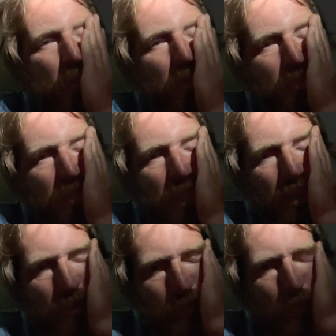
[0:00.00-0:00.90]
of a
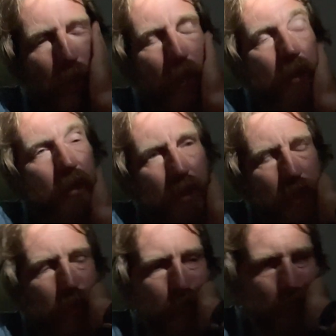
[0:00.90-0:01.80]
downer, but
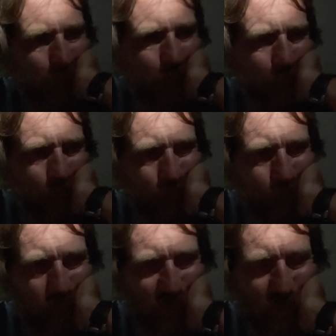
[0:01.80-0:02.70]

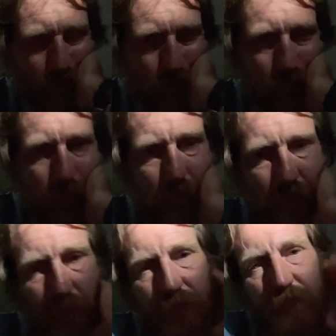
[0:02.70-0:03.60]
you know, like
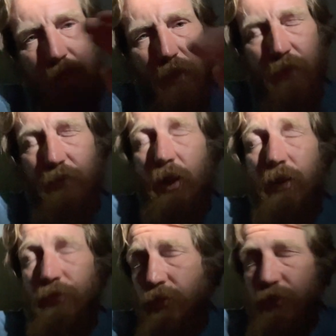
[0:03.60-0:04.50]
I said in the very
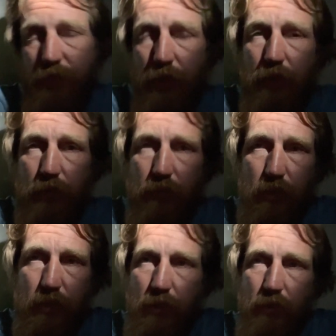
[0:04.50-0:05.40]
first video of
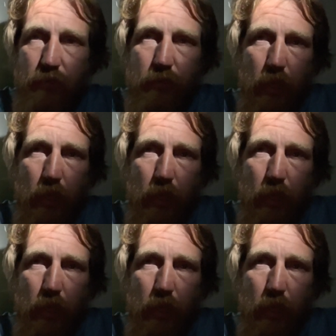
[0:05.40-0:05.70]
this stuff,